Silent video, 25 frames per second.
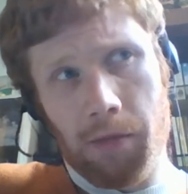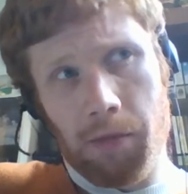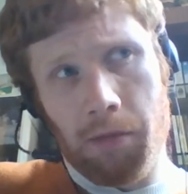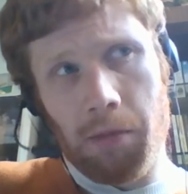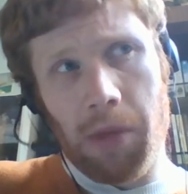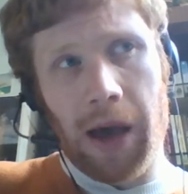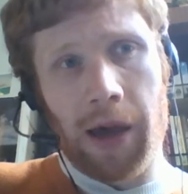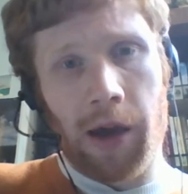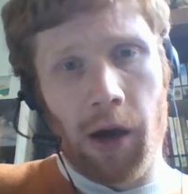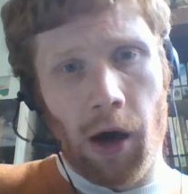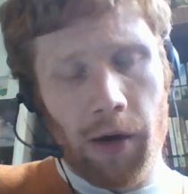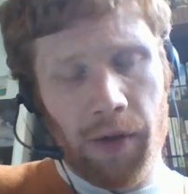
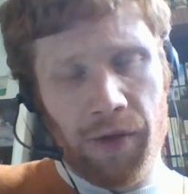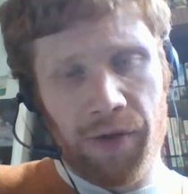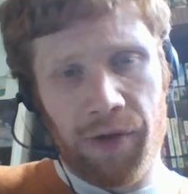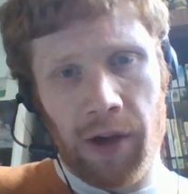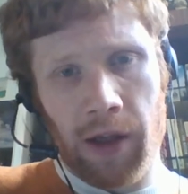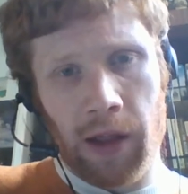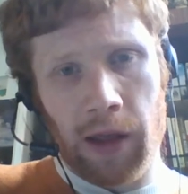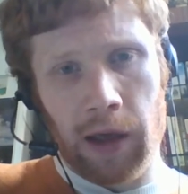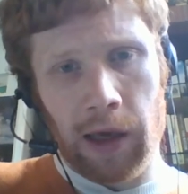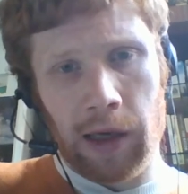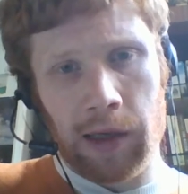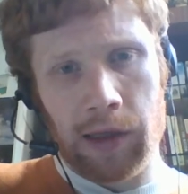My gut
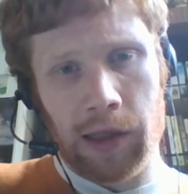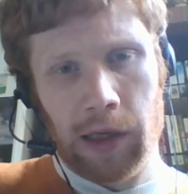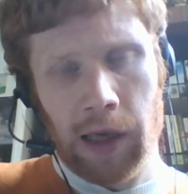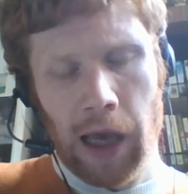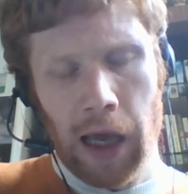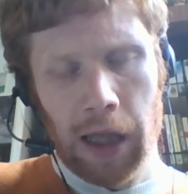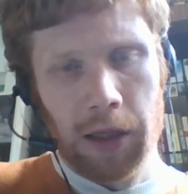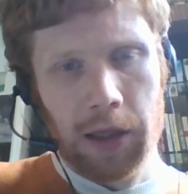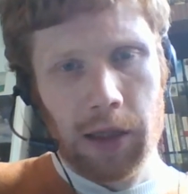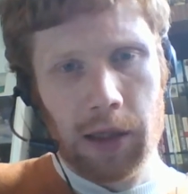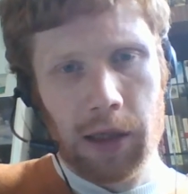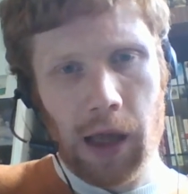feeling is
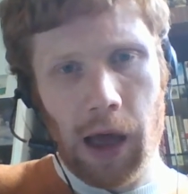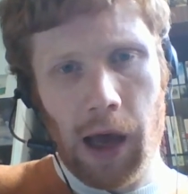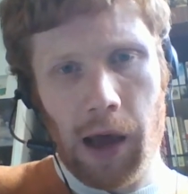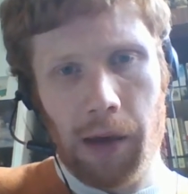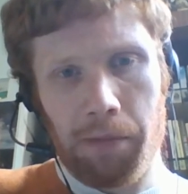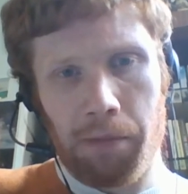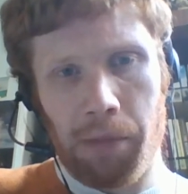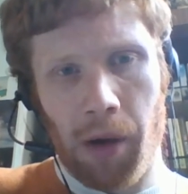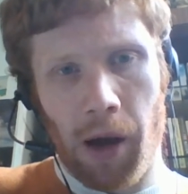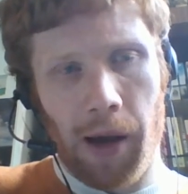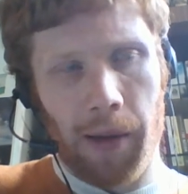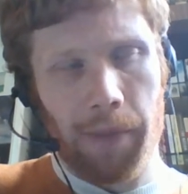against
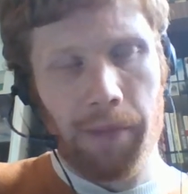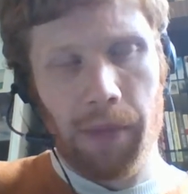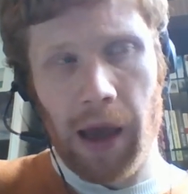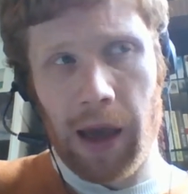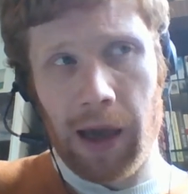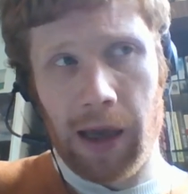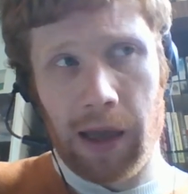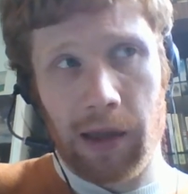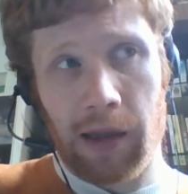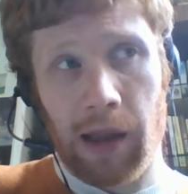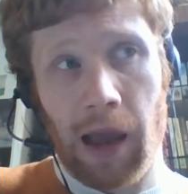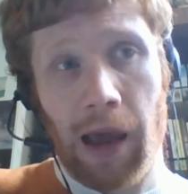that, but
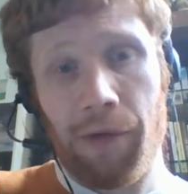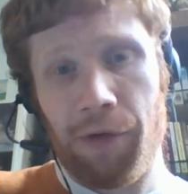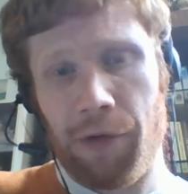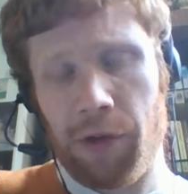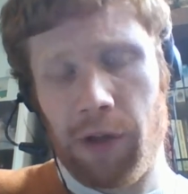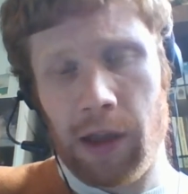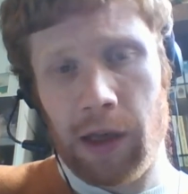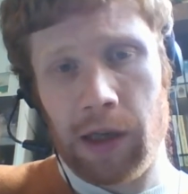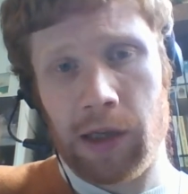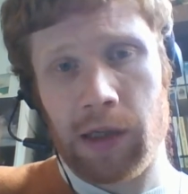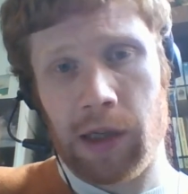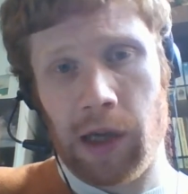I could
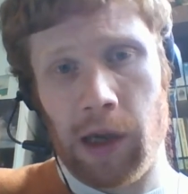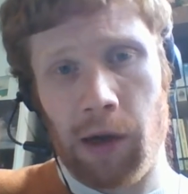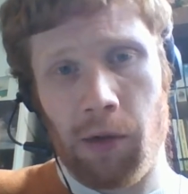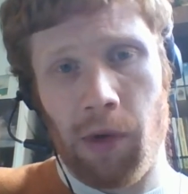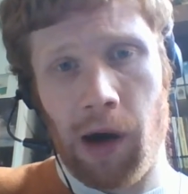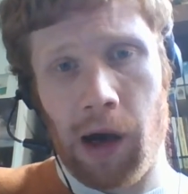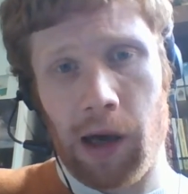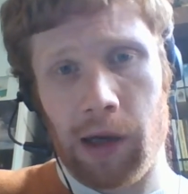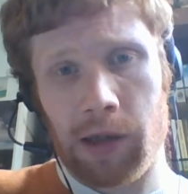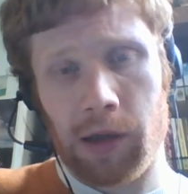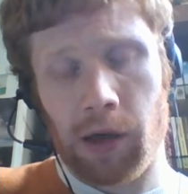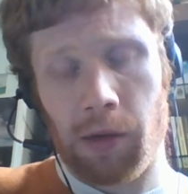definitely see
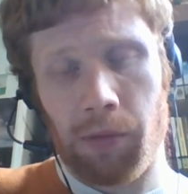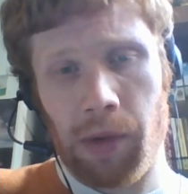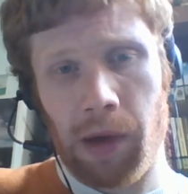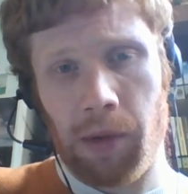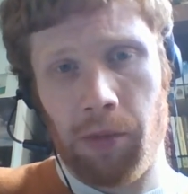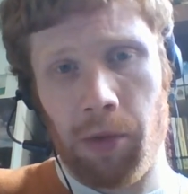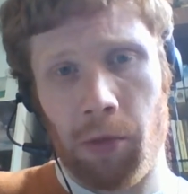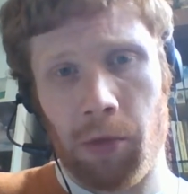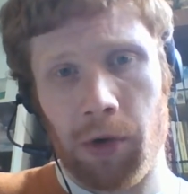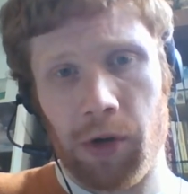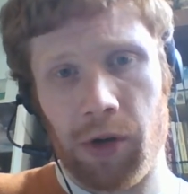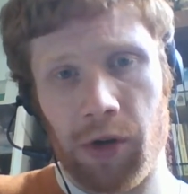why some
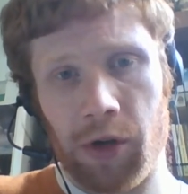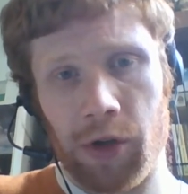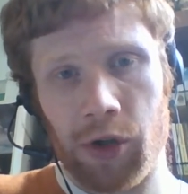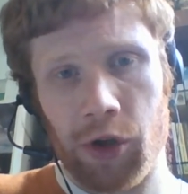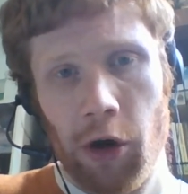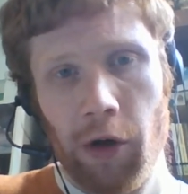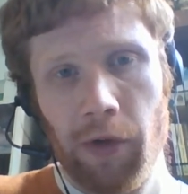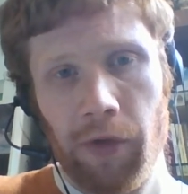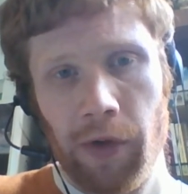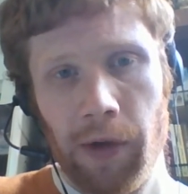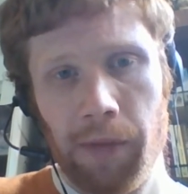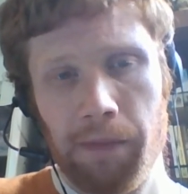people would
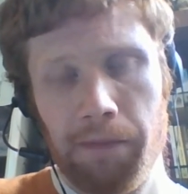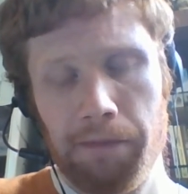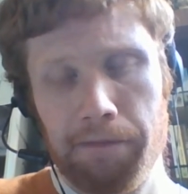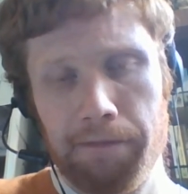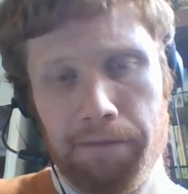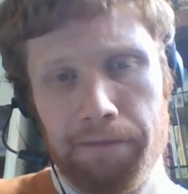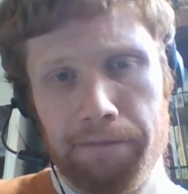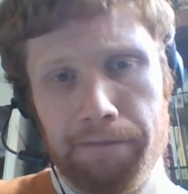deserve it.